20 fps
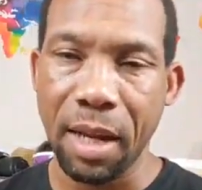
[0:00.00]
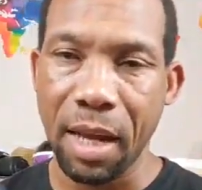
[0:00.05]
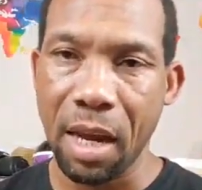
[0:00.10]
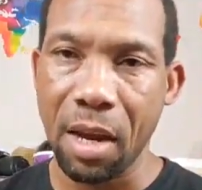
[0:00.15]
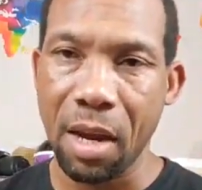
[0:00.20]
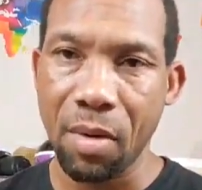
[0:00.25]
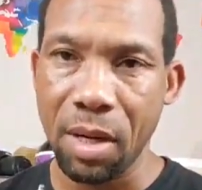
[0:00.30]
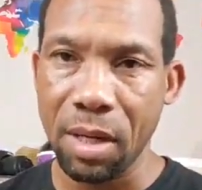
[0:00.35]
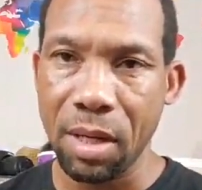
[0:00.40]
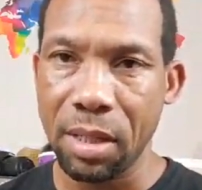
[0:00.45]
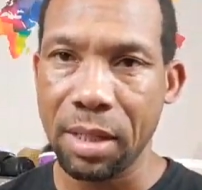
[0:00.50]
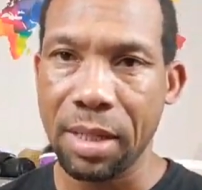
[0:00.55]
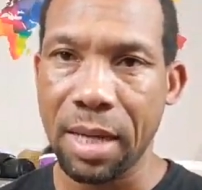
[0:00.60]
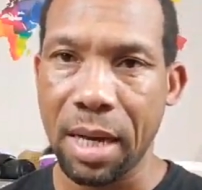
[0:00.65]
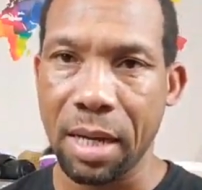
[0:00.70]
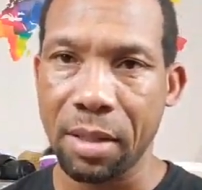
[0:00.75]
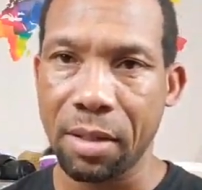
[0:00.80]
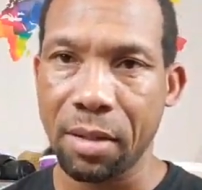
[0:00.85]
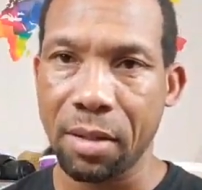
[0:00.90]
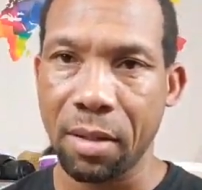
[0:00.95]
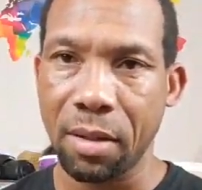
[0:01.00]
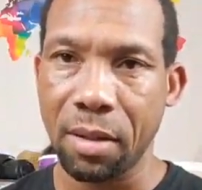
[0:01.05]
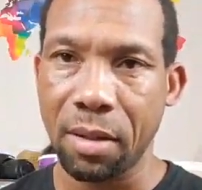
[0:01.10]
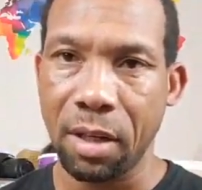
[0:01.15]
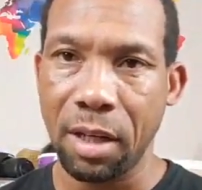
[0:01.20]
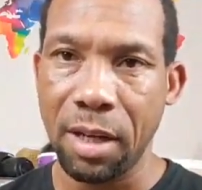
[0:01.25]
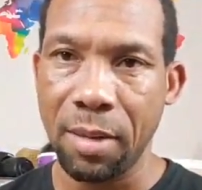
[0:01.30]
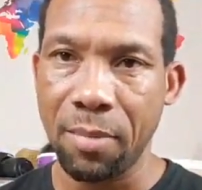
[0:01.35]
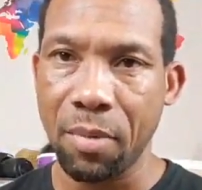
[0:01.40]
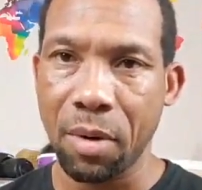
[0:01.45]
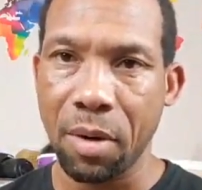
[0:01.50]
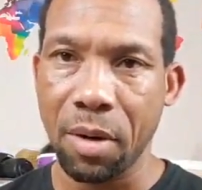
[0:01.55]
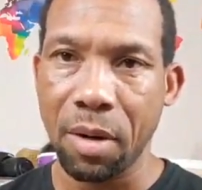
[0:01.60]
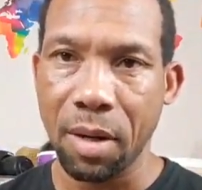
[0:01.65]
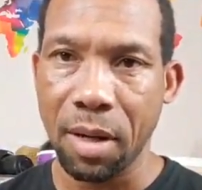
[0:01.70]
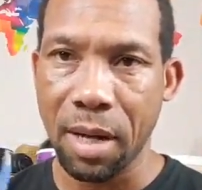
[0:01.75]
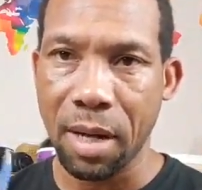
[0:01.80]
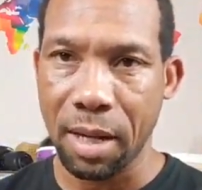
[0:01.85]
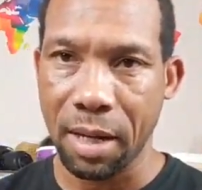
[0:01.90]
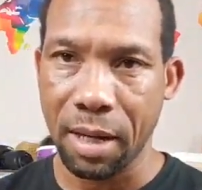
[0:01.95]
Aries, Cancer, Libra,
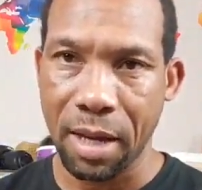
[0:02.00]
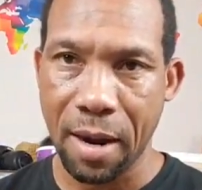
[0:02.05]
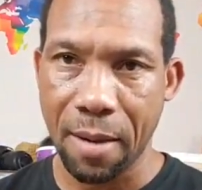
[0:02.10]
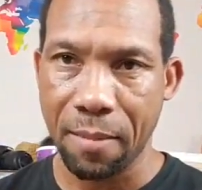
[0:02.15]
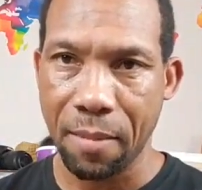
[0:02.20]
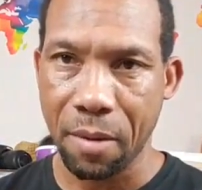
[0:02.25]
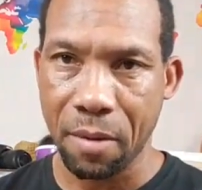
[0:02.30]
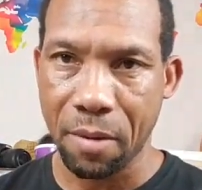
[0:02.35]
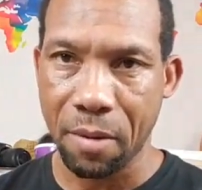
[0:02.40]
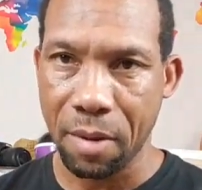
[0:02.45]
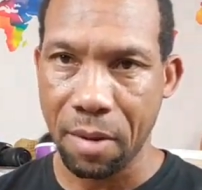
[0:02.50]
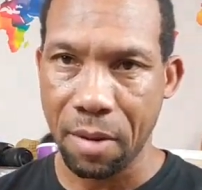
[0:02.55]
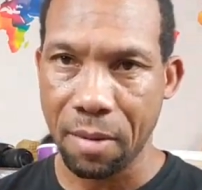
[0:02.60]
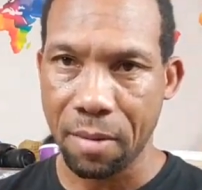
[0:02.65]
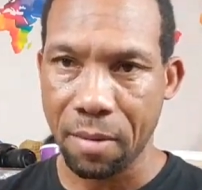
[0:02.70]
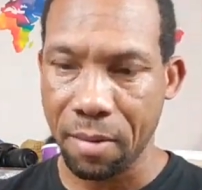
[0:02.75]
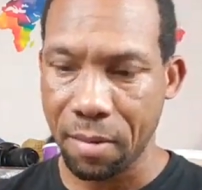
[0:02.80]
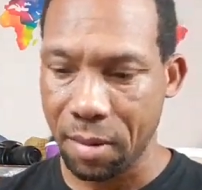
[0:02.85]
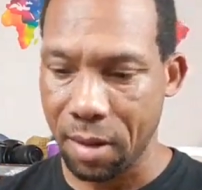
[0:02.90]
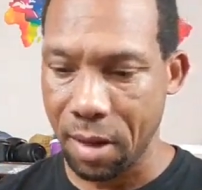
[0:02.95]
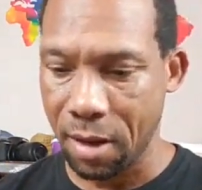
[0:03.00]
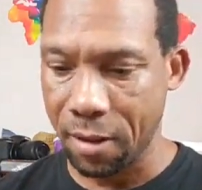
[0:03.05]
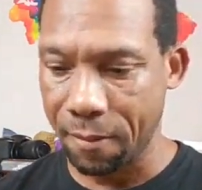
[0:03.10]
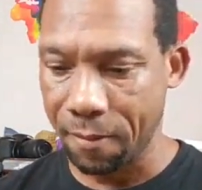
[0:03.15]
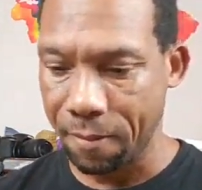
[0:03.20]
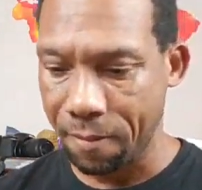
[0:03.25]
and Capricorn. Okay?